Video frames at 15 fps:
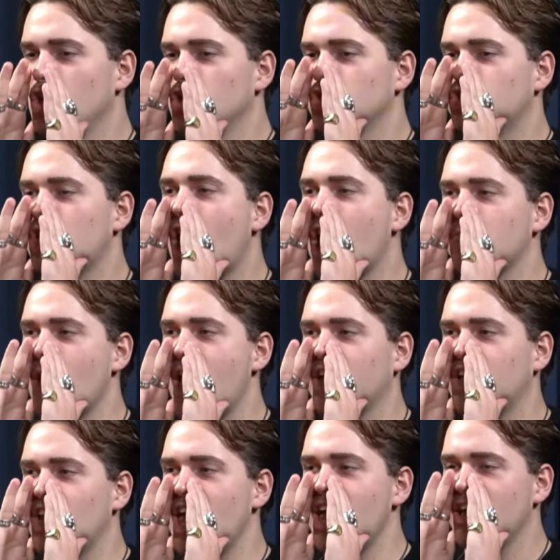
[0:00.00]
started
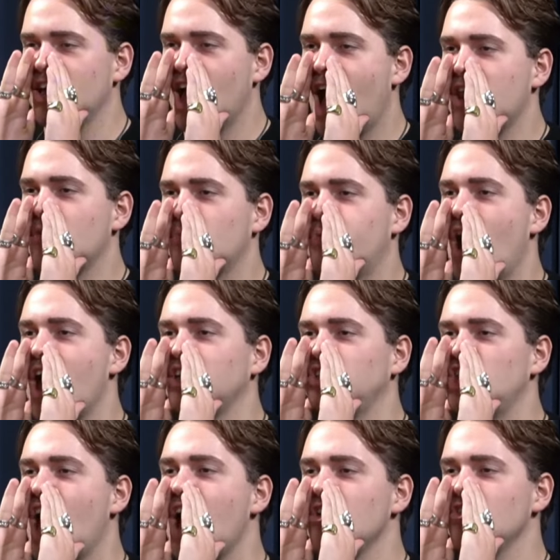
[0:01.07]
making it, had a
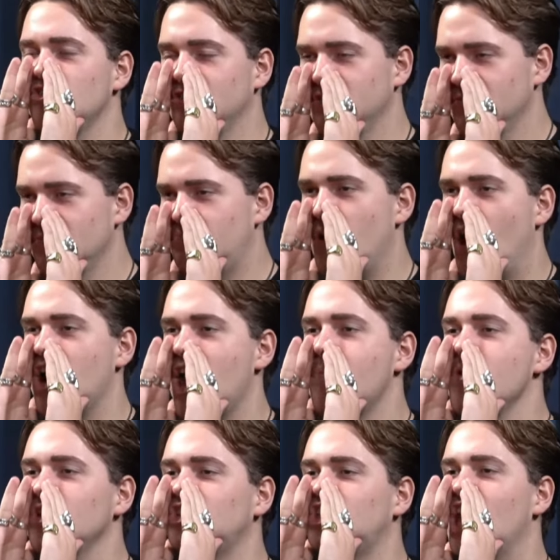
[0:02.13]
breakdown. Bon
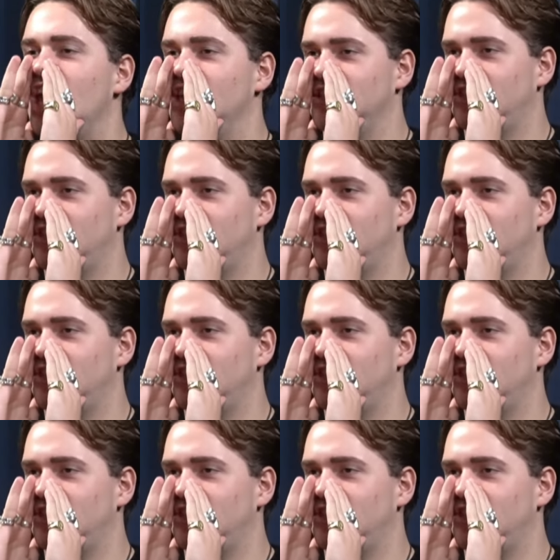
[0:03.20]
appetit!